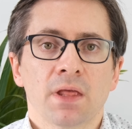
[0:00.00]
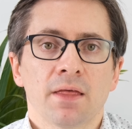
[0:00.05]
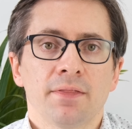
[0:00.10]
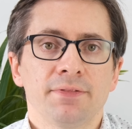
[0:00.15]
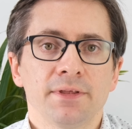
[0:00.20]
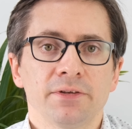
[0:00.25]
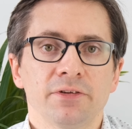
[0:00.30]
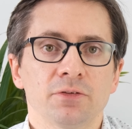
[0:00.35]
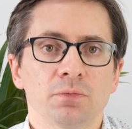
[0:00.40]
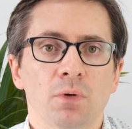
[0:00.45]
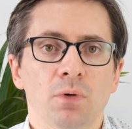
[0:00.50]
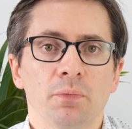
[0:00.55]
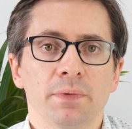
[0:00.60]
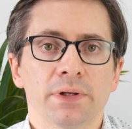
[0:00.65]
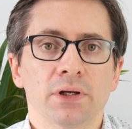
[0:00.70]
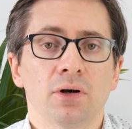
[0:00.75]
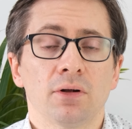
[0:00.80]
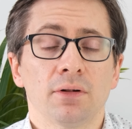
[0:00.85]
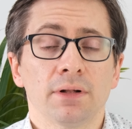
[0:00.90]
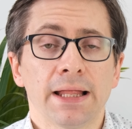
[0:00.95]
This is what
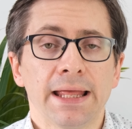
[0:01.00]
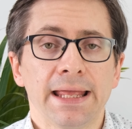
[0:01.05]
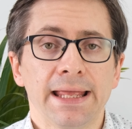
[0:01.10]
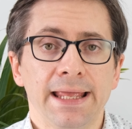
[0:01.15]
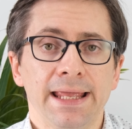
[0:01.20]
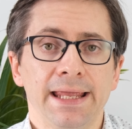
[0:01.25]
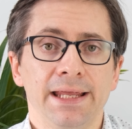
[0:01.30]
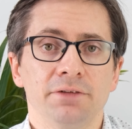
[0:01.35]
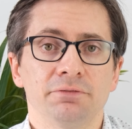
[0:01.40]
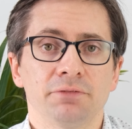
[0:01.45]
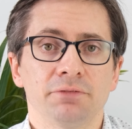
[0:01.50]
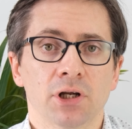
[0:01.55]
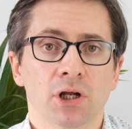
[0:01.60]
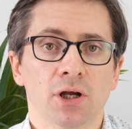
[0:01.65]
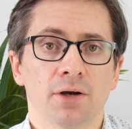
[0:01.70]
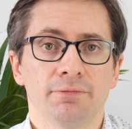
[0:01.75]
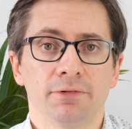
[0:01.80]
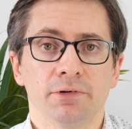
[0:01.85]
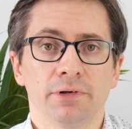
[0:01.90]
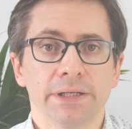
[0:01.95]
we call heat
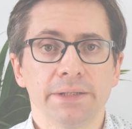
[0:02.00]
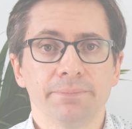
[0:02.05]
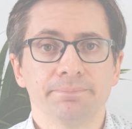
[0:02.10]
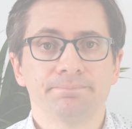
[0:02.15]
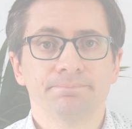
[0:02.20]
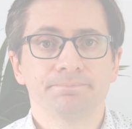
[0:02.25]
recovery.